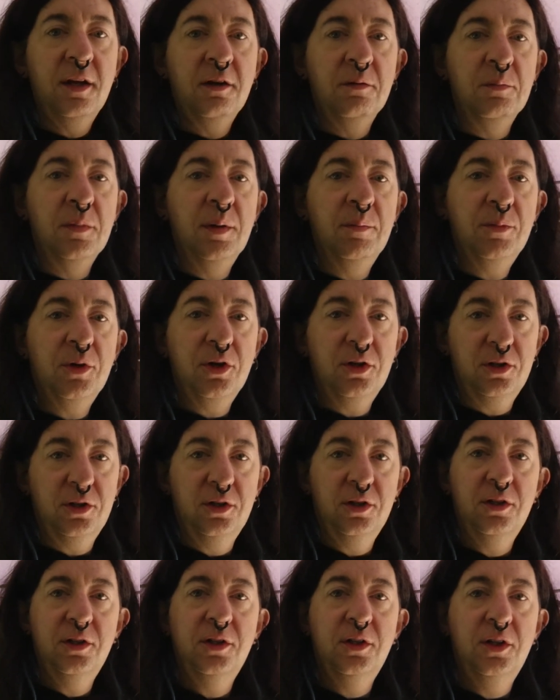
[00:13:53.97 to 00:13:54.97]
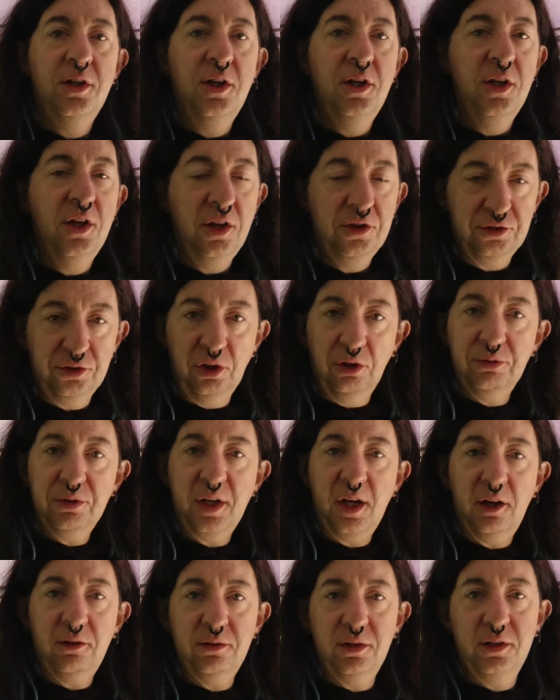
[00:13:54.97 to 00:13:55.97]
Remember, slow
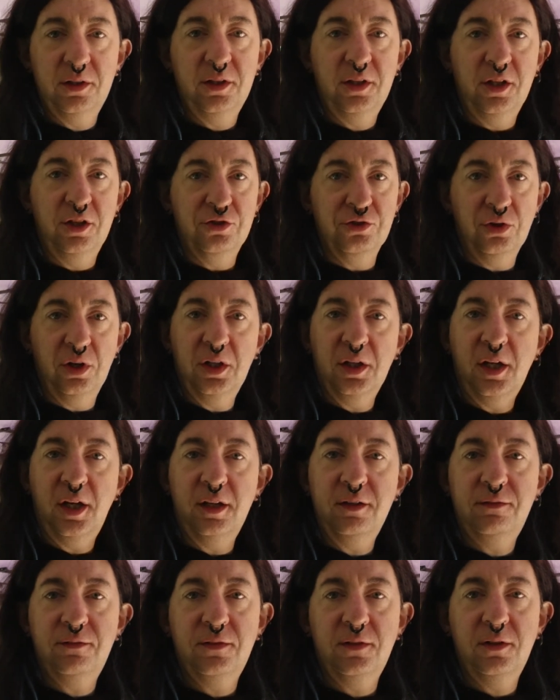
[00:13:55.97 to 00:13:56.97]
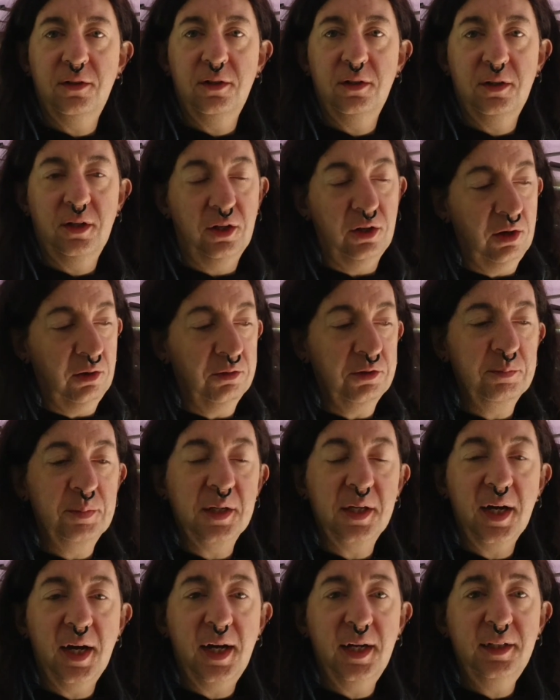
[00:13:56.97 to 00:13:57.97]
down, enjoy life, and always
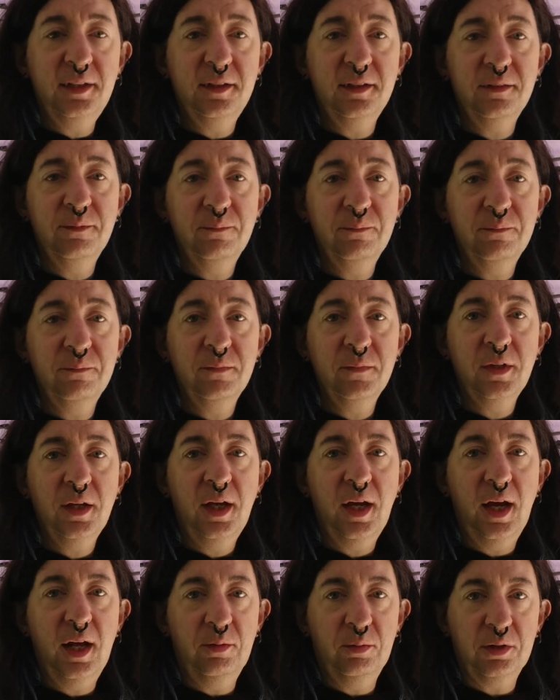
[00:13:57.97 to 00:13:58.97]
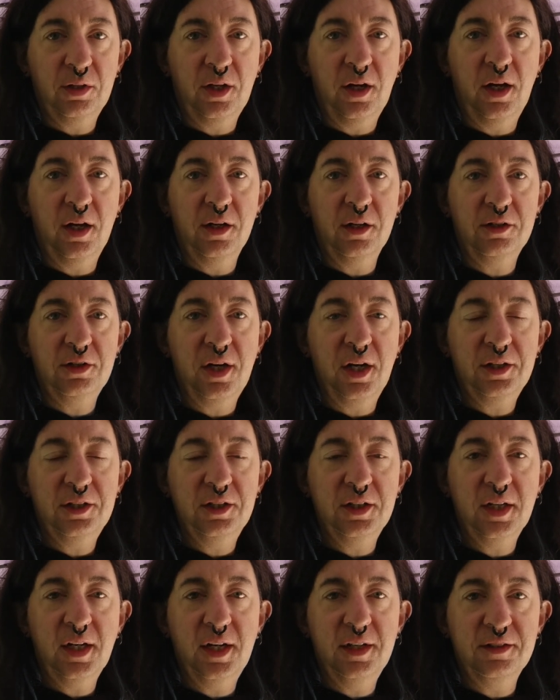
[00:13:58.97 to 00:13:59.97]
be kind, and we'll talk to
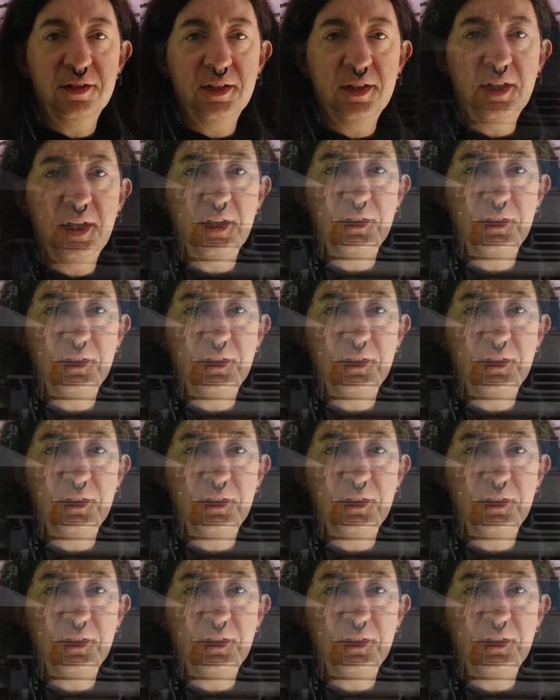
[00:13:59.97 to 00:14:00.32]
you guys in the